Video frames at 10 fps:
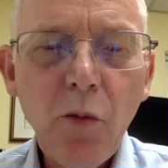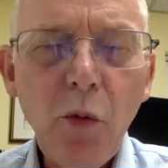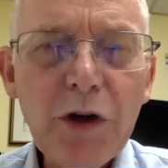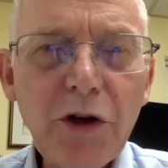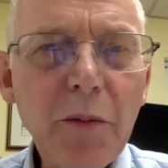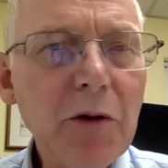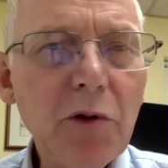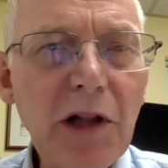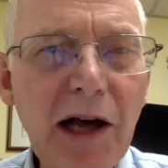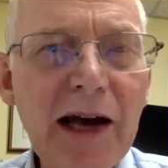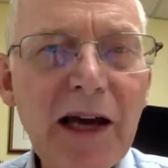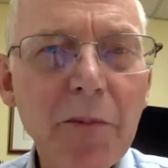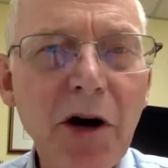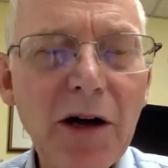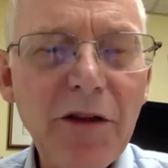wouldn't you be relying
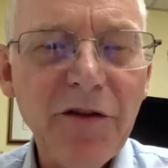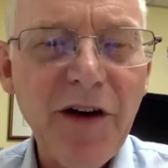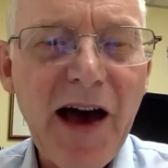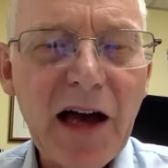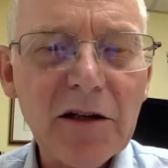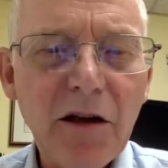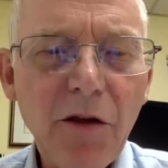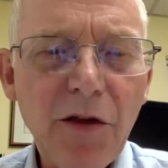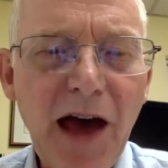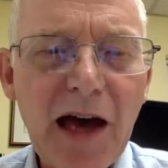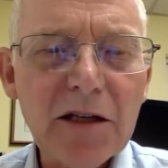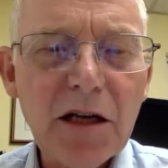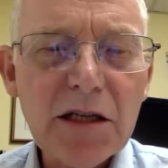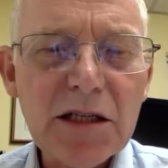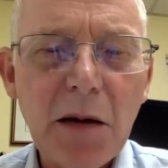upon the fact that
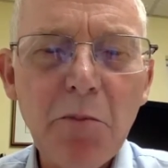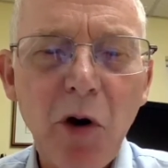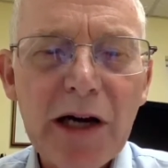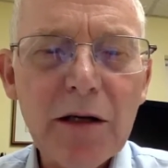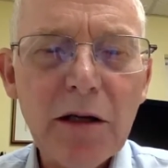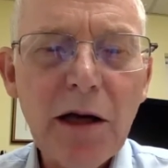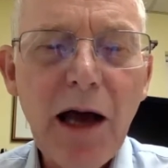someone